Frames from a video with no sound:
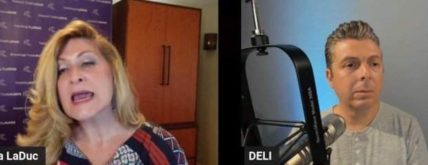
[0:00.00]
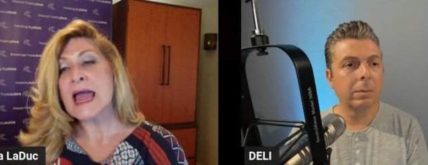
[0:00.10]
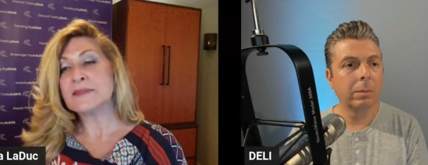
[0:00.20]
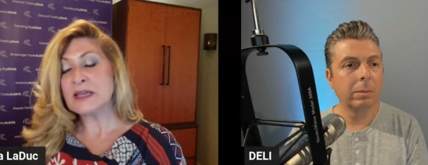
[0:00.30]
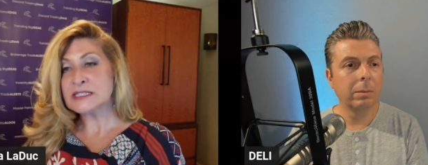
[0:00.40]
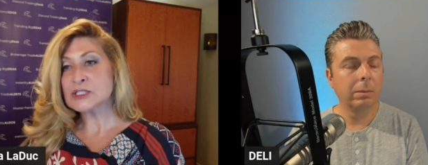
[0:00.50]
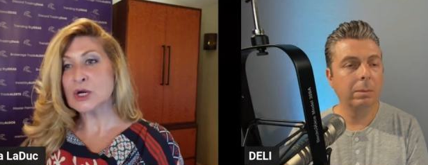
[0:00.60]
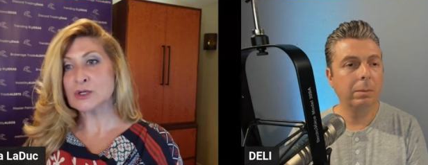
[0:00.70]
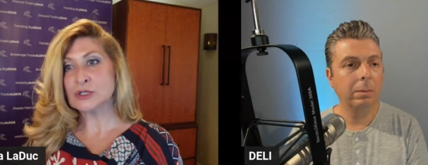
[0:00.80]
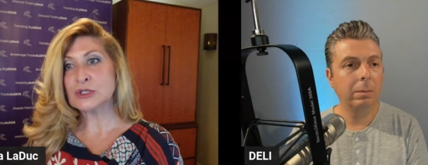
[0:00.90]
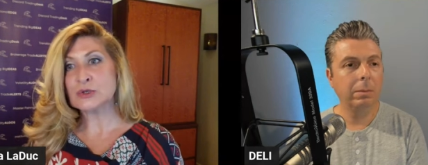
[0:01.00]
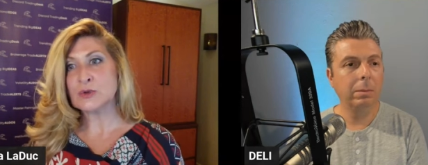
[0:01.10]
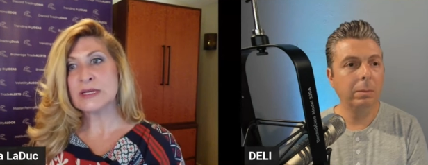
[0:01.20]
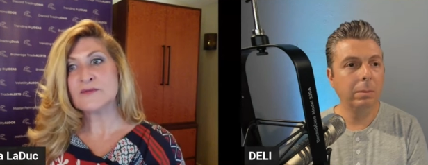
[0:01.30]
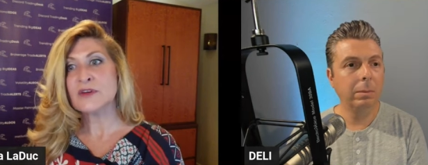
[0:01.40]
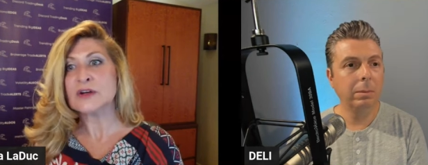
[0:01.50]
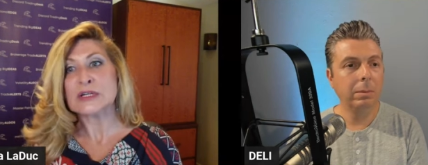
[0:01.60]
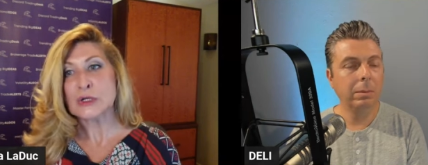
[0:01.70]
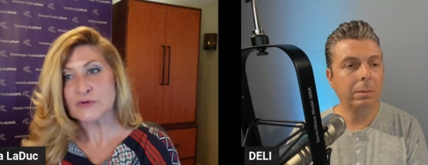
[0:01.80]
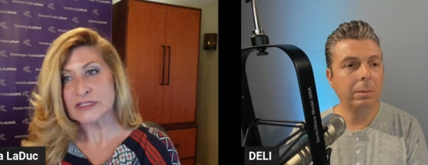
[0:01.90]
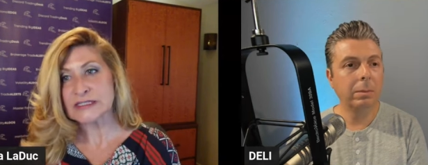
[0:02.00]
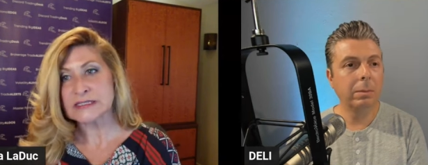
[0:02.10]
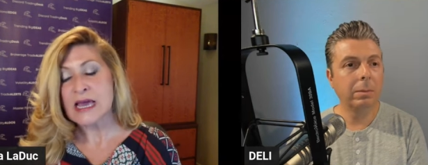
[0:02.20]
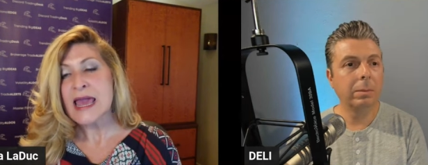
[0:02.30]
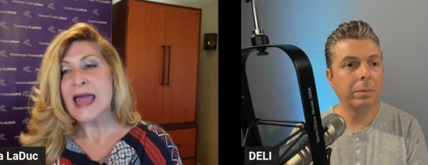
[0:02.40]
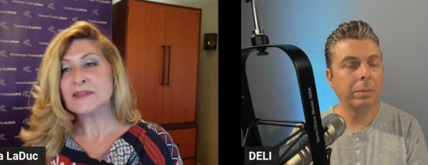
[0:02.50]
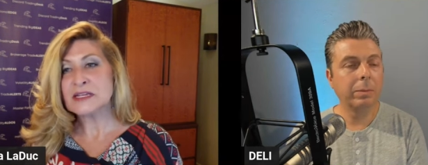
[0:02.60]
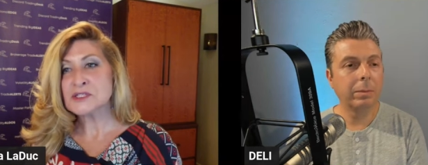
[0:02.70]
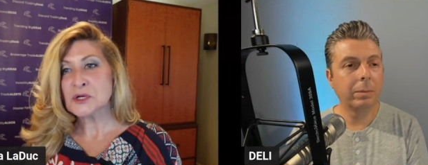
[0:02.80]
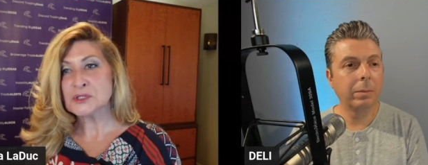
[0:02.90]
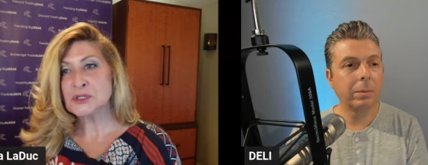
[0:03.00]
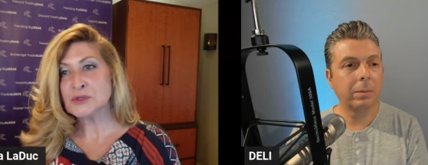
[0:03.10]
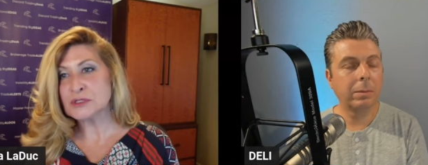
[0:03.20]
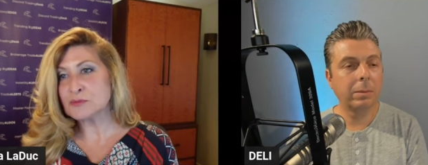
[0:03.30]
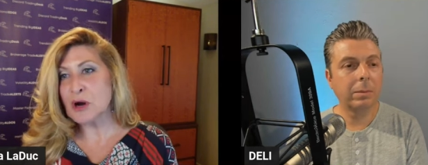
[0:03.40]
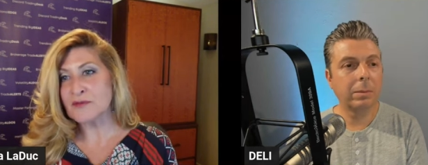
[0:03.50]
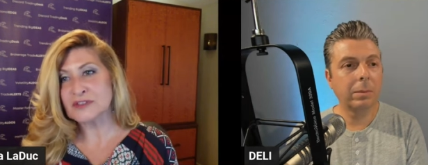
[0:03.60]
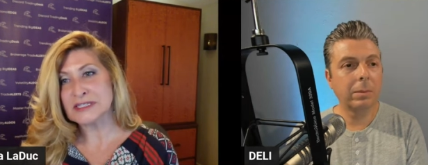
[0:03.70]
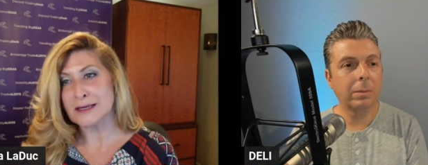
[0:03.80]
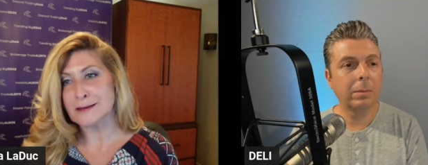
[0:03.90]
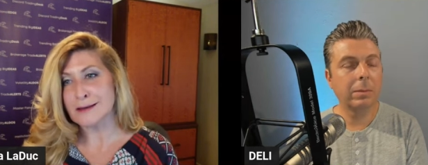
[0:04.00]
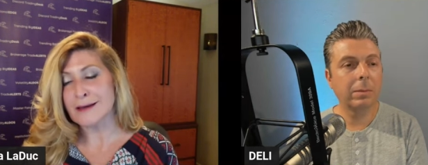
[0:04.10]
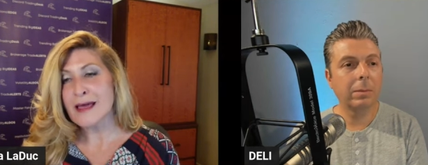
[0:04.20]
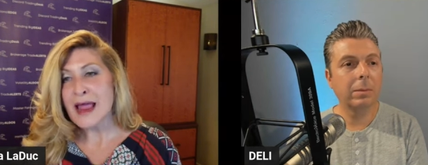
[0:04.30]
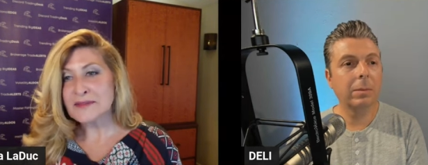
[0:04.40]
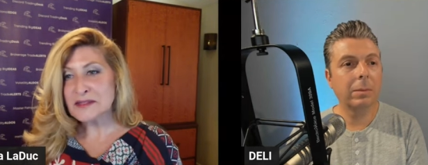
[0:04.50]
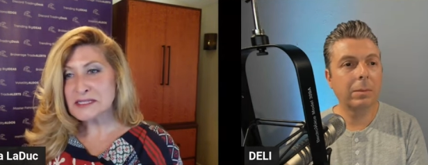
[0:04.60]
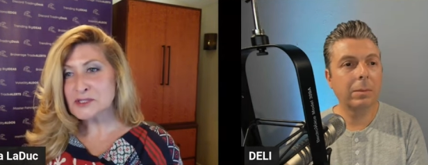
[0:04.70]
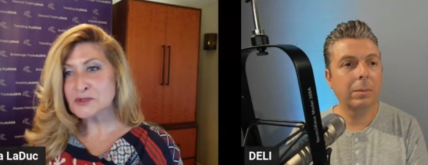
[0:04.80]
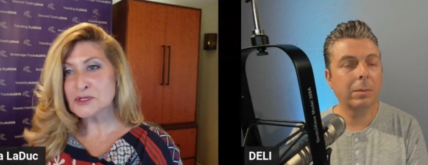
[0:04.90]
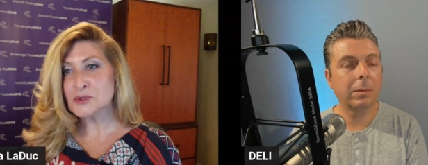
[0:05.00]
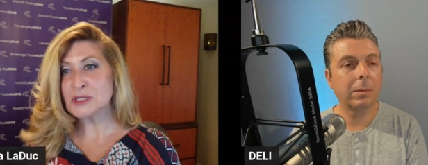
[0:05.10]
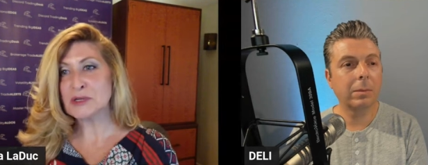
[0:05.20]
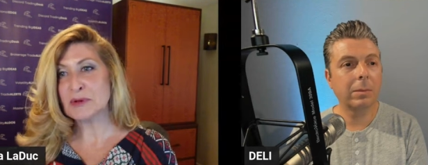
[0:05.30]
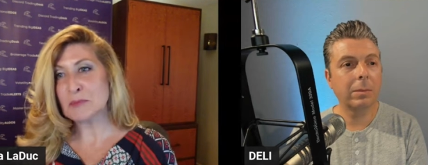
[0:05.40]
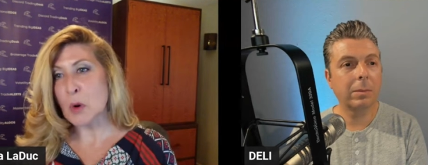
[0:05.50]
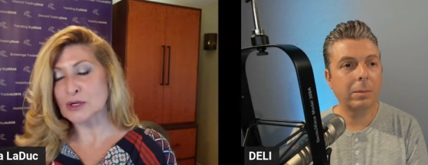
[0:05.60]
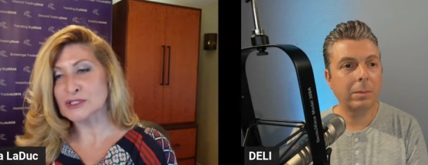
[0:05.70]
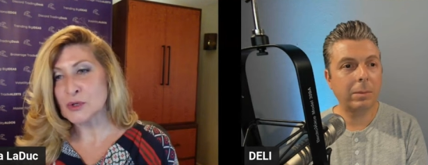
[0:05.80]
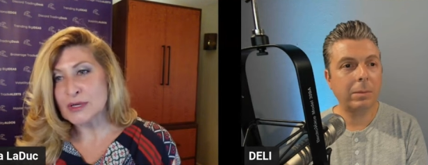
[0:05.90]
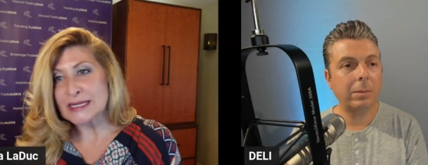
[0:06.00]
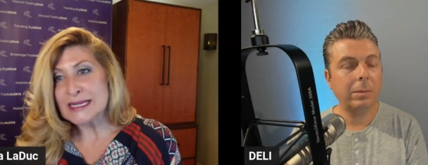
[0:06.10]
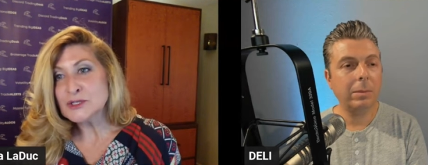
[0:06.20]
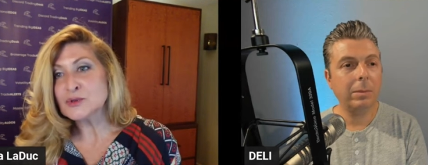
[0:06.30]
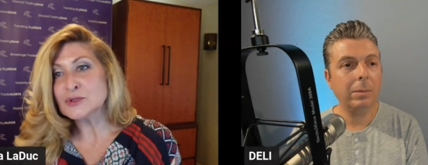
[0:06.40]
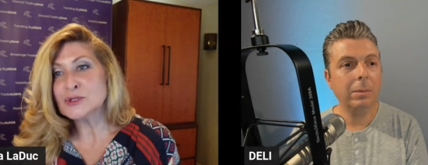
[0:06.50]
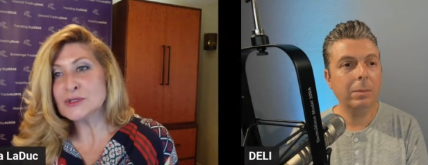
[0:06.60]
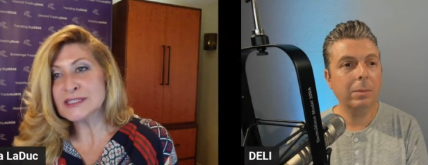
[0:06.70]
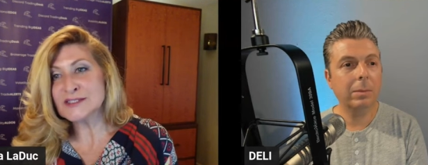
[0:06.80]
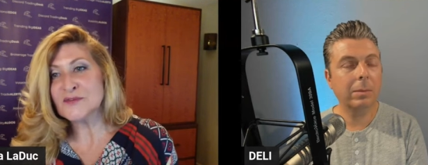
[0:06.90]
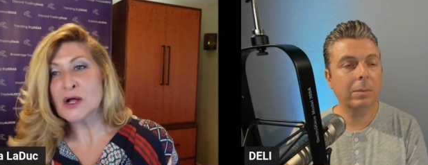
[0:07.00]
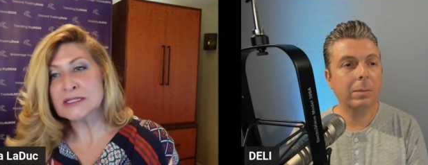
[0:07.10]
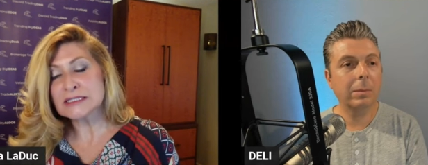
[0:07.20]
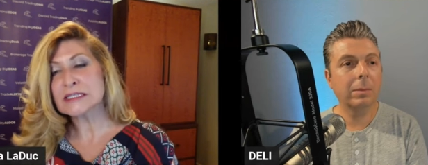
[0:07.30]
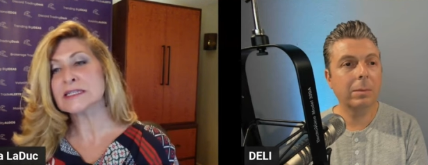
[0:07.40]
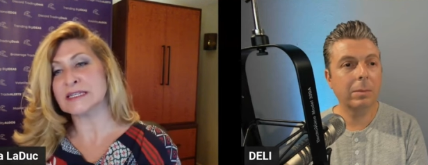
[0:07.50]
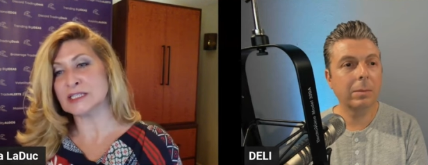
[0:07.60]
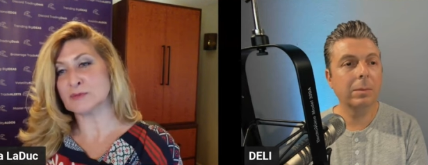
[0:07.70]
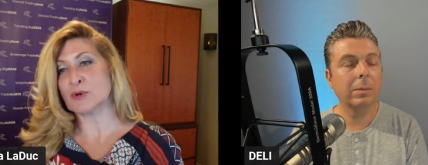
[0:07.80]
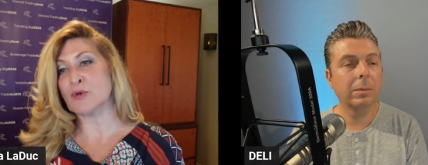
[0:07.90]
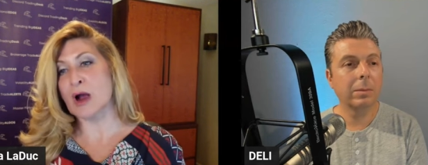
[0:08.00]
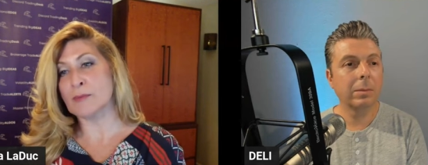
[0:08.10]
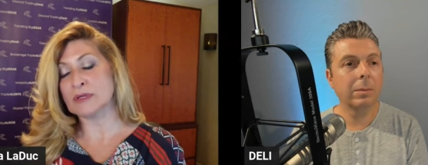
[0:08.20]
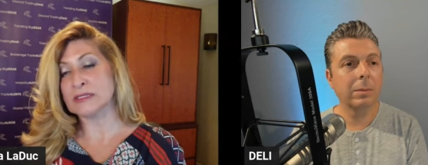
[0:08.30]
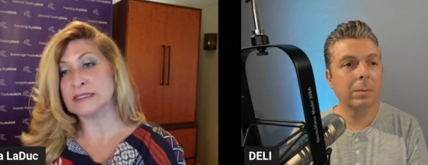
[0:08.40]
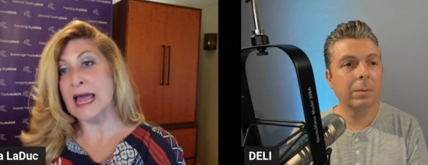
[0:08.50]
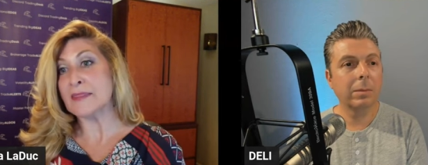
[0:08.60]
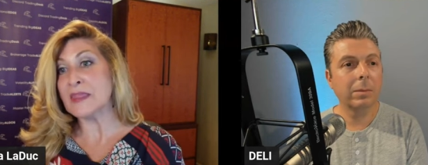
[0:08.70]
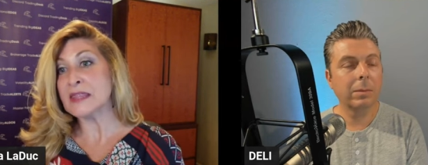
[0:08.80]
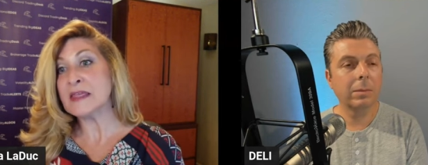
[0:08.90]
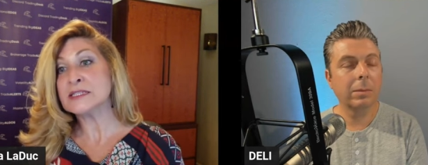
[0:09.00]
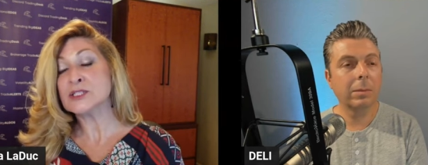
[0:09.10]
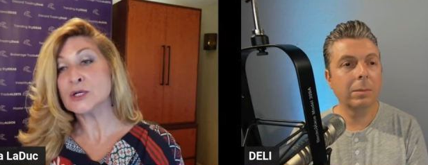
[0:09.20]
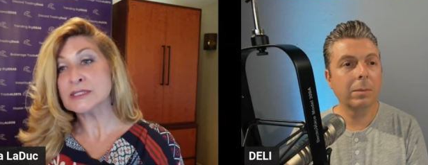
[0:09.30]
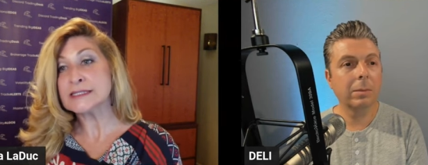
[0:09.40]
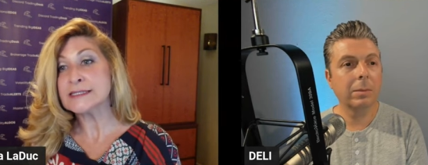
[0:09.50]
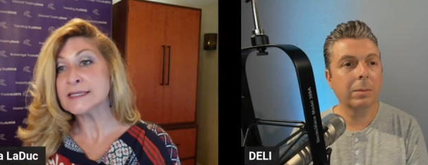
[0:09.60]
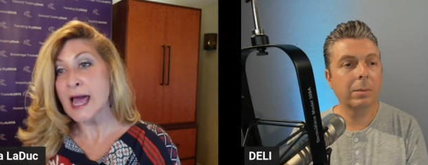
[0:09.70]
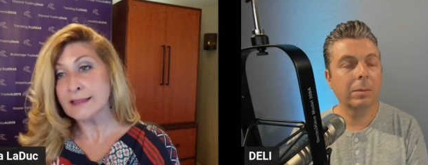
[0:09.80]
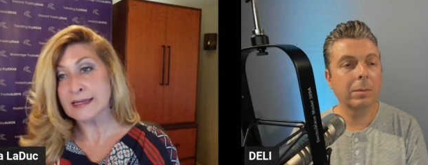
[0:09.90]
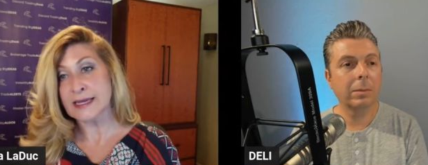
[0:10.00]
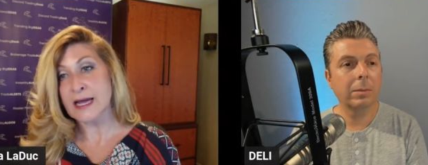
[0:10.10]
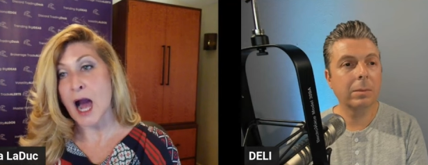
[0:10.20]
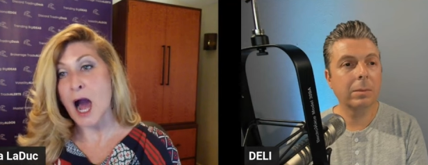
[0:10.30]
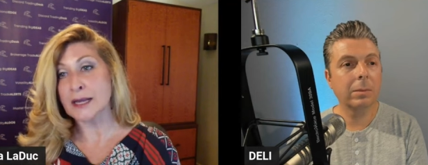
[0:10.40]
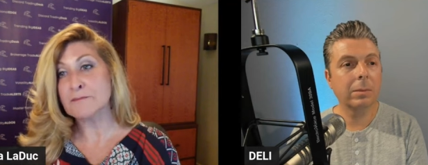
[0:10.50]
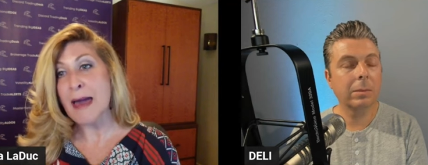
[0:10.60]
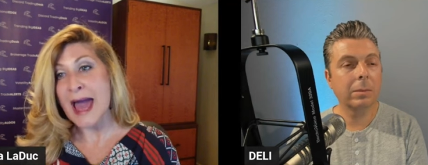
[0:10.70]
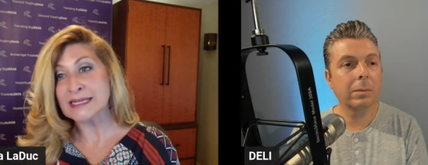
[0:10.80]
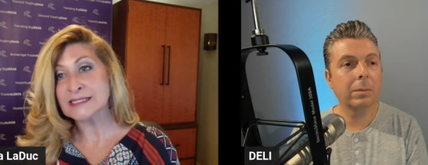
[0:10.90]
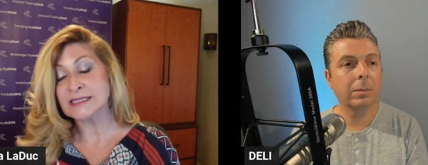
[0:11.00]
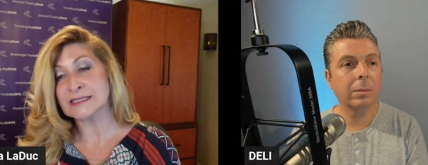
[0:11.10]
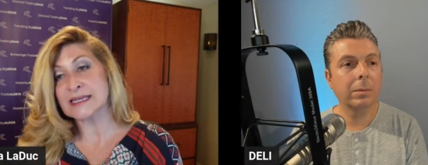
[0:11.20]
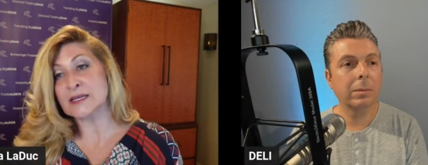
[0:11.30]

Speaker 1: And they start to get very nervous, and they start to do some profit taking, and then they start to do a little bit more. So it introduces volatility to parabolas. And then they start selling en masse because they get